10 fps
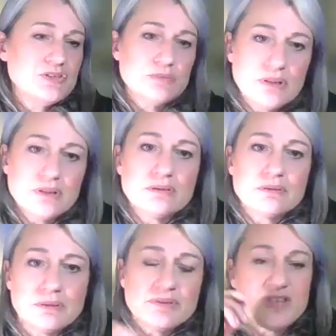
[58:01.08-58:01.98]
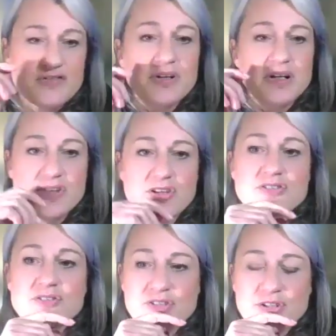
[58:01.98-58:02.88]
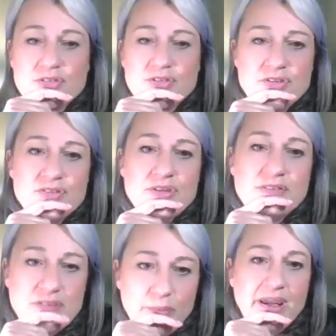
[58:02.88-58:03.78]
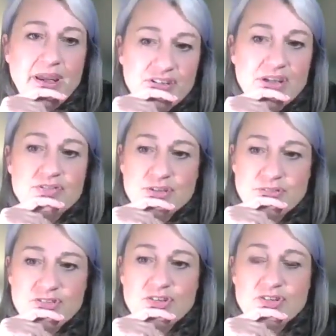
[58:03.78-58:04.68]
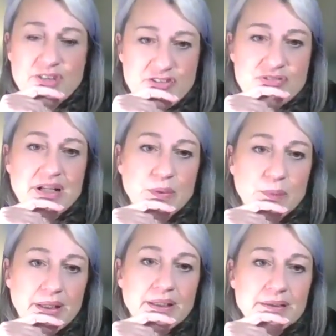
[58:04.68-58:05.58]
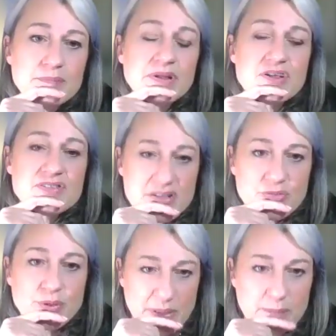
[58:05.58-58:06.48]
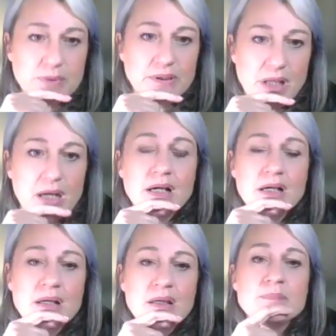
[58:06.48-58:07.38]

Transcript: I do not agree with centralization of services. I think we have to have services centrally located because that's where people are.